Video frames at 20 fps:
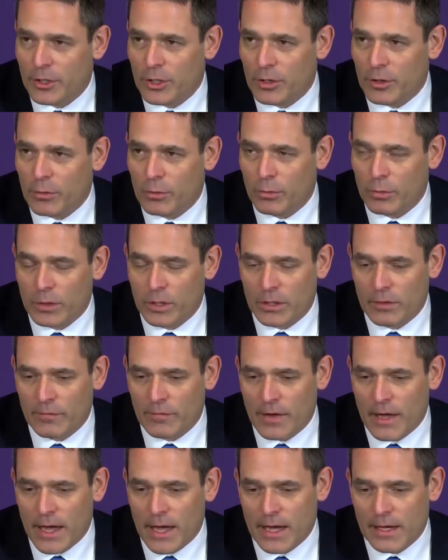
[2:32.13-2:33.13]
You know,
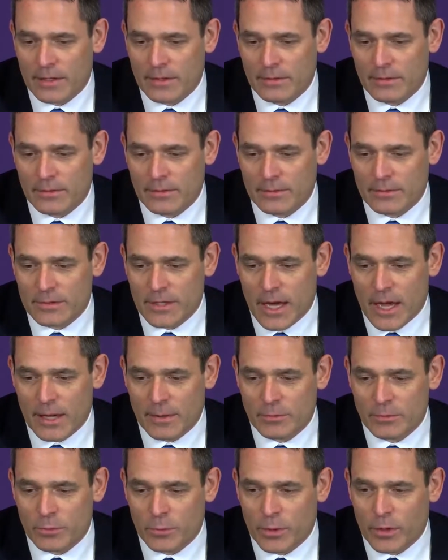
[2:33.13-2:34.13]
we've had
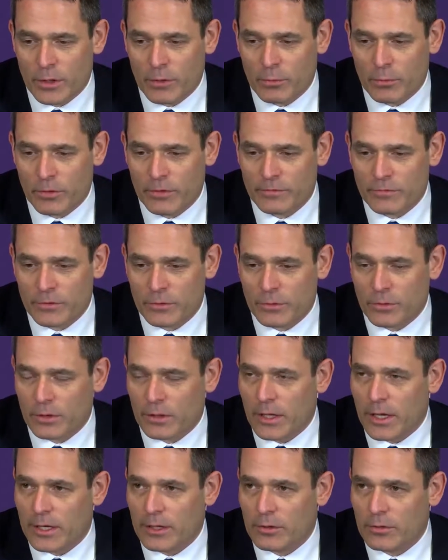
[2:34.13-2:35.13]
times where we've scored
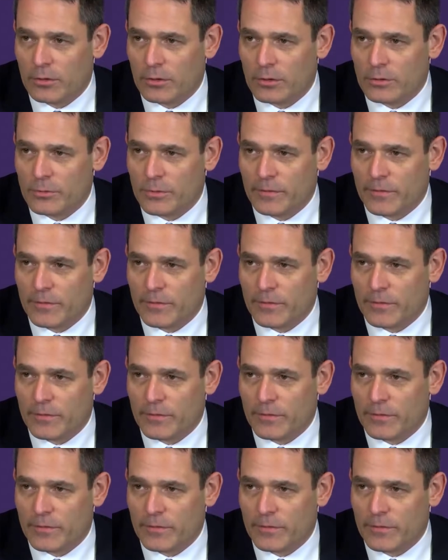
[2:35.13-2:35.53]
a lot of goals.